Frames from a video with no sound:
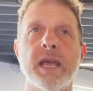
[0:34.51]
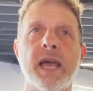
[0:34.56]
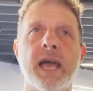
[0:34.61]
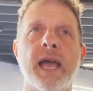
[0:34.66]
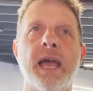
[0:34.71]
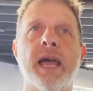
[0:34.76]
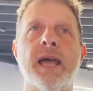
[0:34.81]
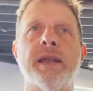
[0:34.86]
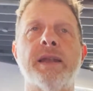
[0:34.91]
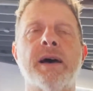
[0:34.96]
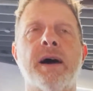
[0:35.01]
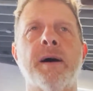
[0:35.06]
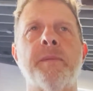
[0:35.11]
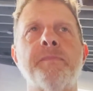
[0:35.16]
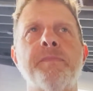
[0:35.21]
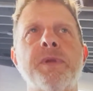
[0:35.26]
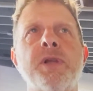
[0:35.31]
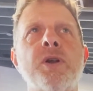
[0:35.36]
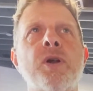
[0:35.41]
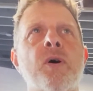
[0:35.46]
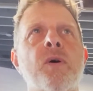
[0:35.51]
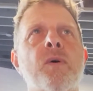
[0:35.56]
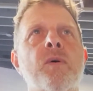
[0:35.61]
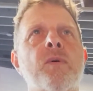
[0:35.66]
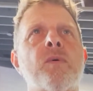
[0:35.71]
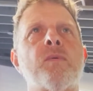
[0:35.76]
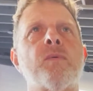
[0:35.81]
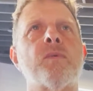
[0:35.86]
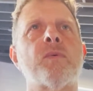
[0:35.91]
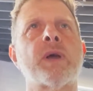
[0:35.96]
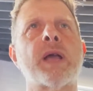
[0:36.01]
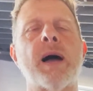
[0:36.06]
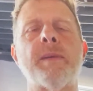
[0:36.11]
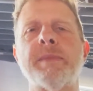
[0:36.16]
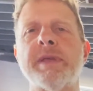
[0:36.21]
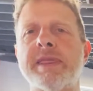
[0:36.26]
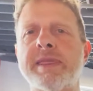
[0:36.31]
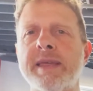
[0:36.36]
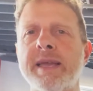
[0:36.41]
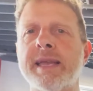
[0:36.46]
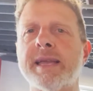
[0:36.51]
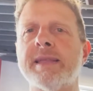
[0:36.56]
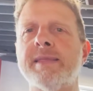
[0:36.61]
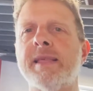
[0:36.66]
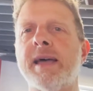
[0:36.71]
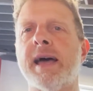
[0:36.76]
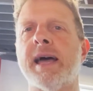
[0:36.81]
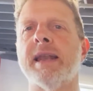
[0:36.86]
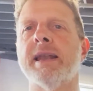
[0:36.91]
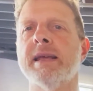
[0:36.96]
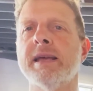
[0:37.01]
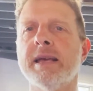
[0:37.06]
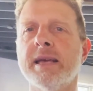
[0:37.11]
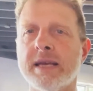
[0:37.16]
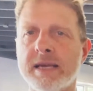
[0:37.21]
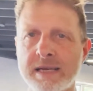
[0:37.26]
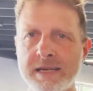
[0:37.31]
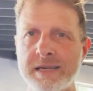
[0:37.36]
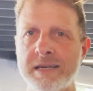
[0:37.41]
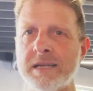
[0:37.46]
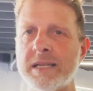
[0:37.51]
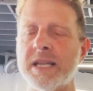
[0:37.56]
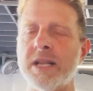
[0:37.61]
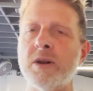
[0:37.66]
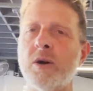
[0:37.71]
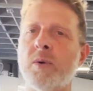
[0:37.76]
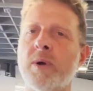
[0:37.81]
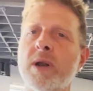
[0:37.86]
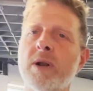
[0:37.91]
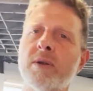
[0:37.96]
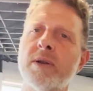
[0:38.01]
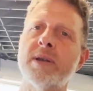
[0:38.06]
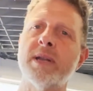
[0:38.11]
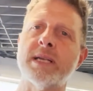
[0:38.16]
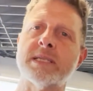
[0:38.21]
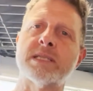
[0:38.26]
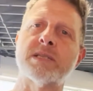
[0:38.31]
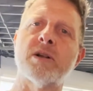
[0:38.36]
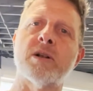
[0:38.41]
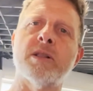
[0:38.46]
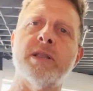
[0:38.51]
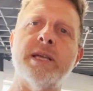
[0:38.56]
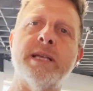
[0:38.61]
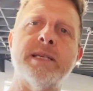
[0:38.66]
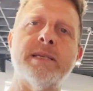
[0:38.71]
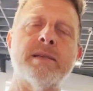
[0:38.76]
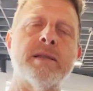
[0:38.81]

And, got me thinking that, we don't necessarily